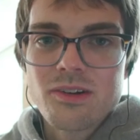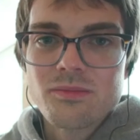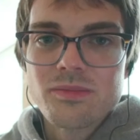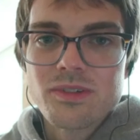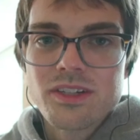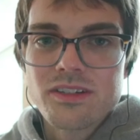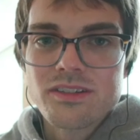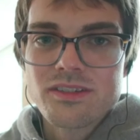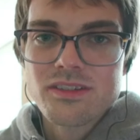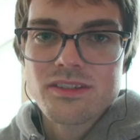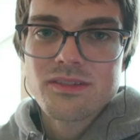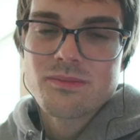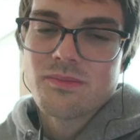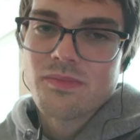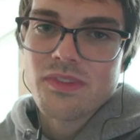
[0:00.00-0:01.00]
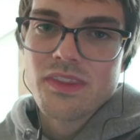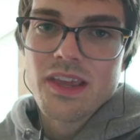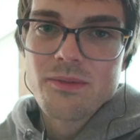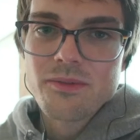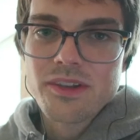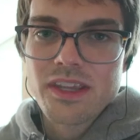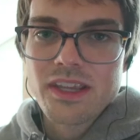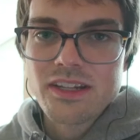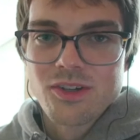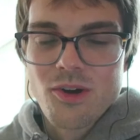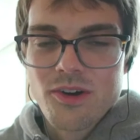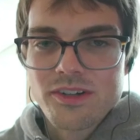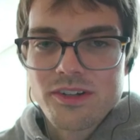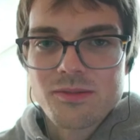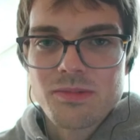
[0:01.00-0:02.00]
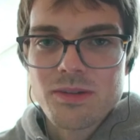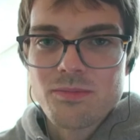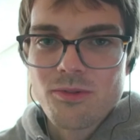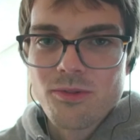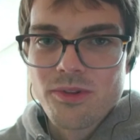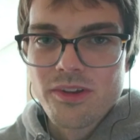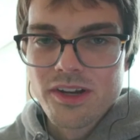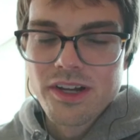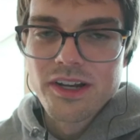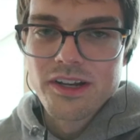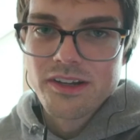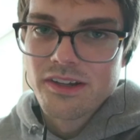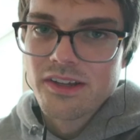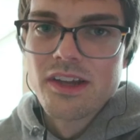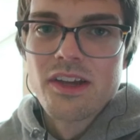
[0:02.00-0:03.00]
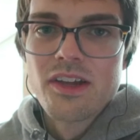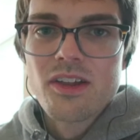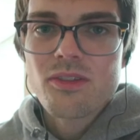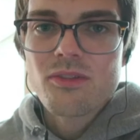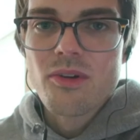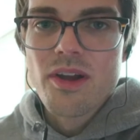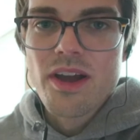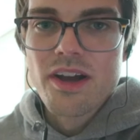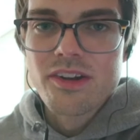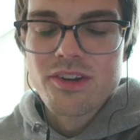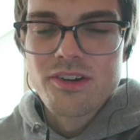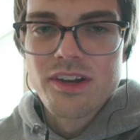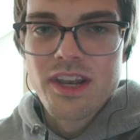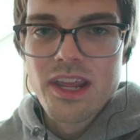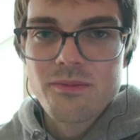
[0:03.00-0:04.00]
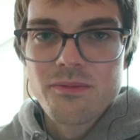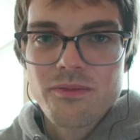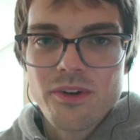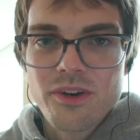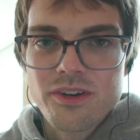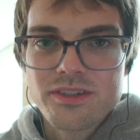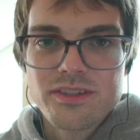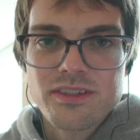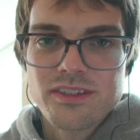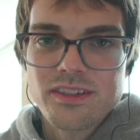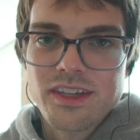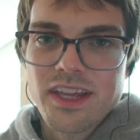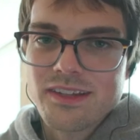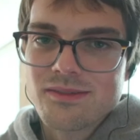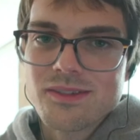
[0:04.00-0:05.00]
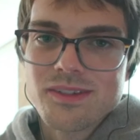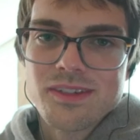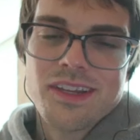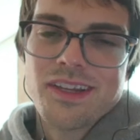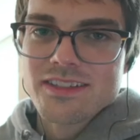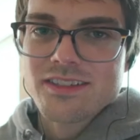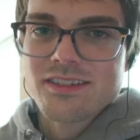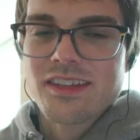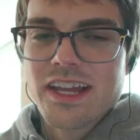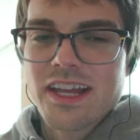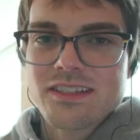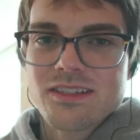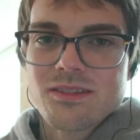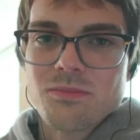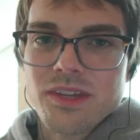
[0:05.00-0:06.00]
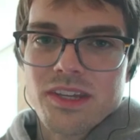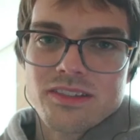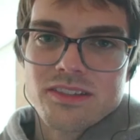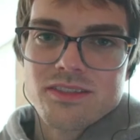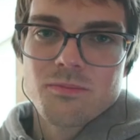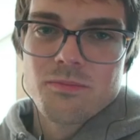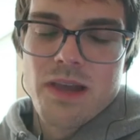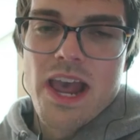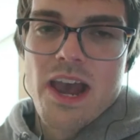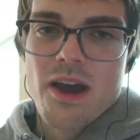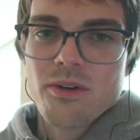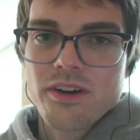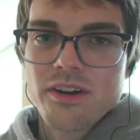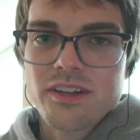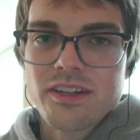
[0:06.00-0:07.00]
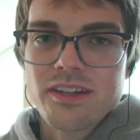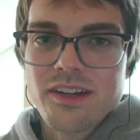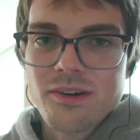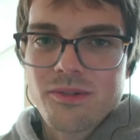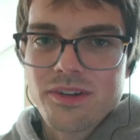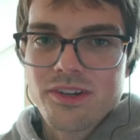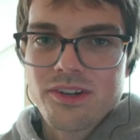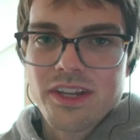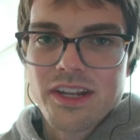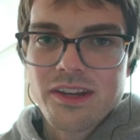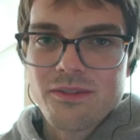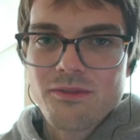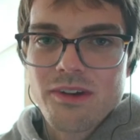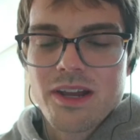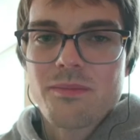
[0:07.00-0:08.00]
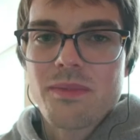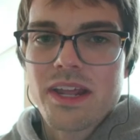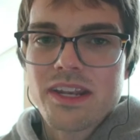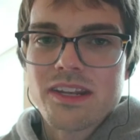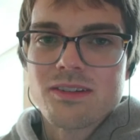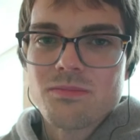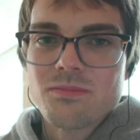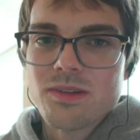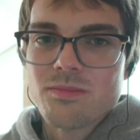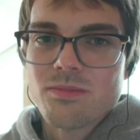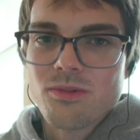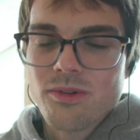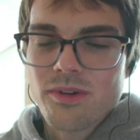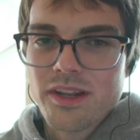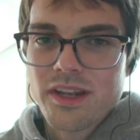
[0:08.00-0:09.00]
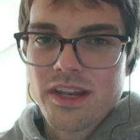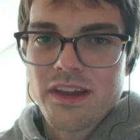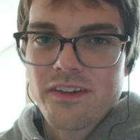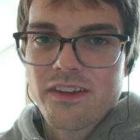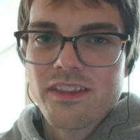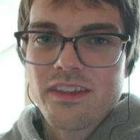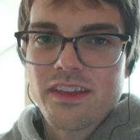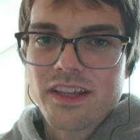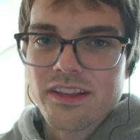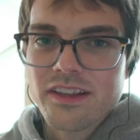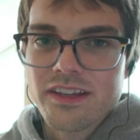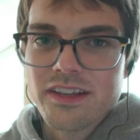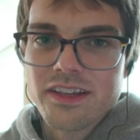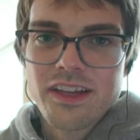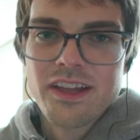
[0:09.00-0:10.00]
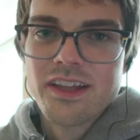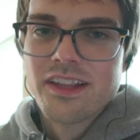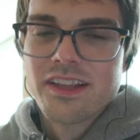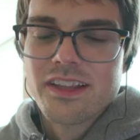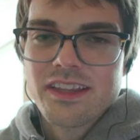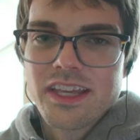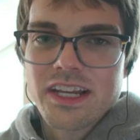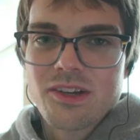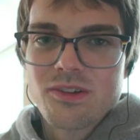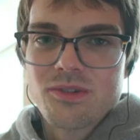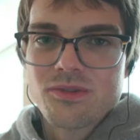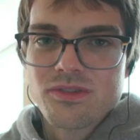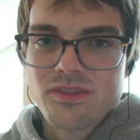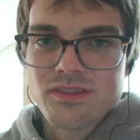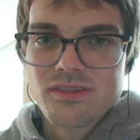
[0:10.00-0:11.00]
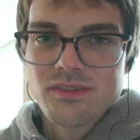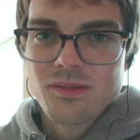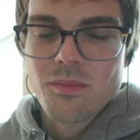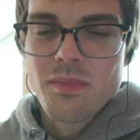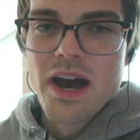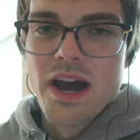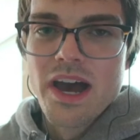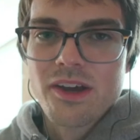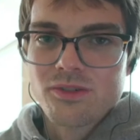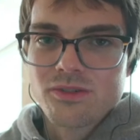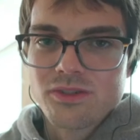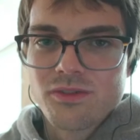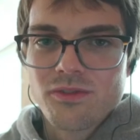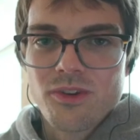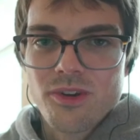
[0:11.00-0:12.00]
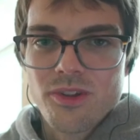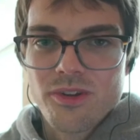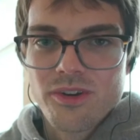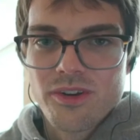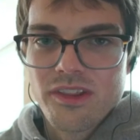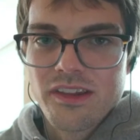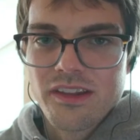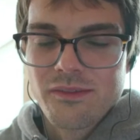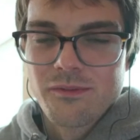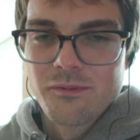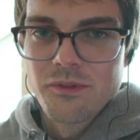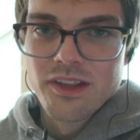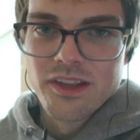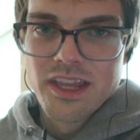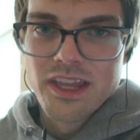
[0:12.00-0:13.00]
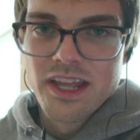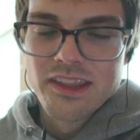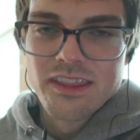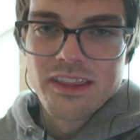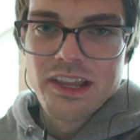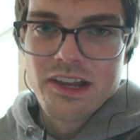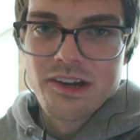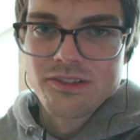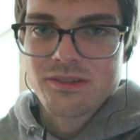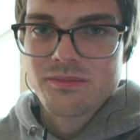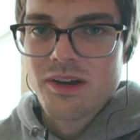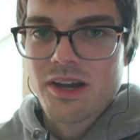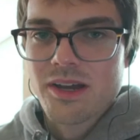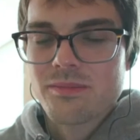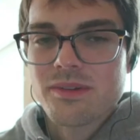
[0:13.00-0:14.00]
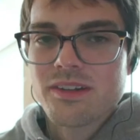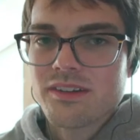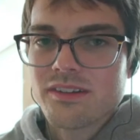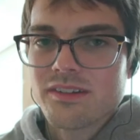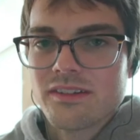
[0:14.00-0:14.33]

because then when they talk to people, they're going to throw out your name first. And that's the biggest power, when you're getting recommended to people and everything, like that goes miles further than really anything else, in my opinion.